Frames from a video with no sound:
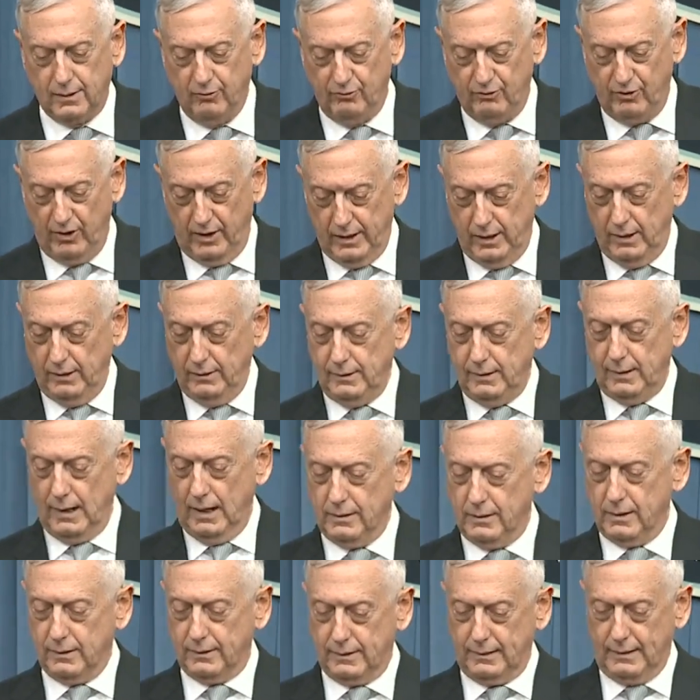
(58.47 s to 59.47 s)
civilians
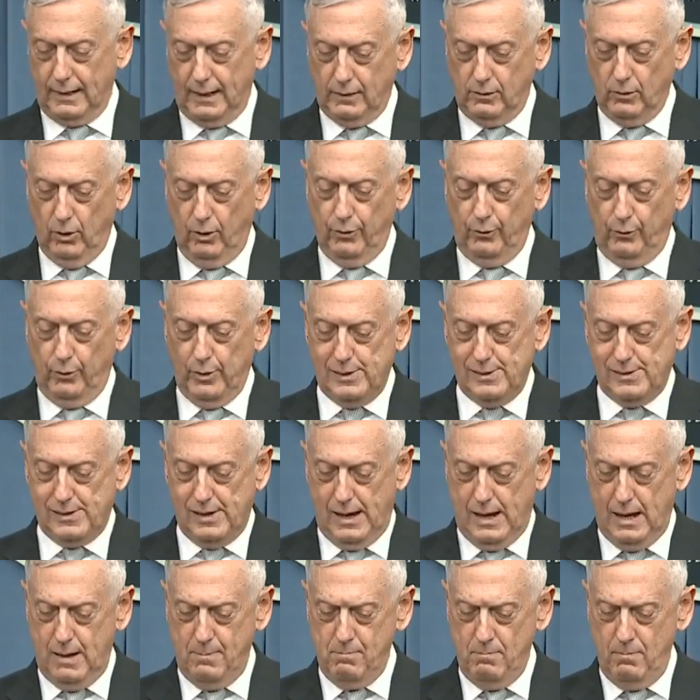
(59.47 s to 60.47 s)
and to signal the
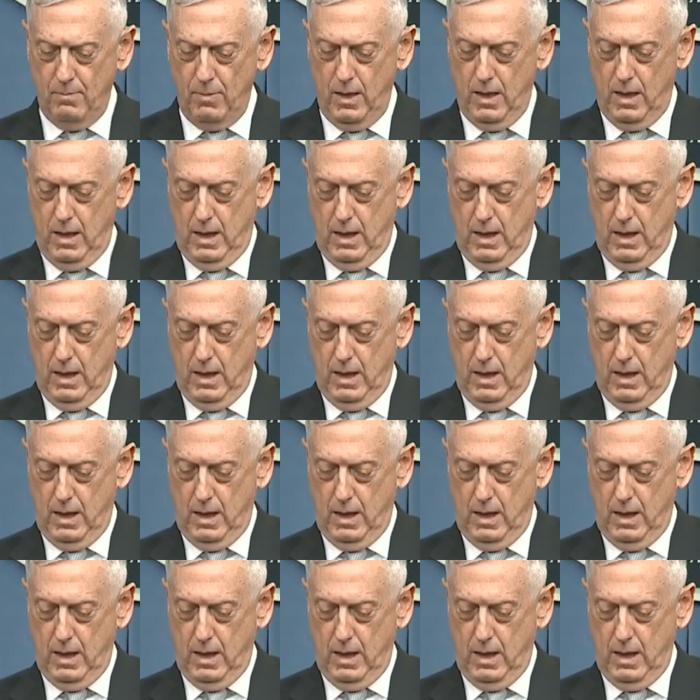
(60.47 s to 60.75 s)
regime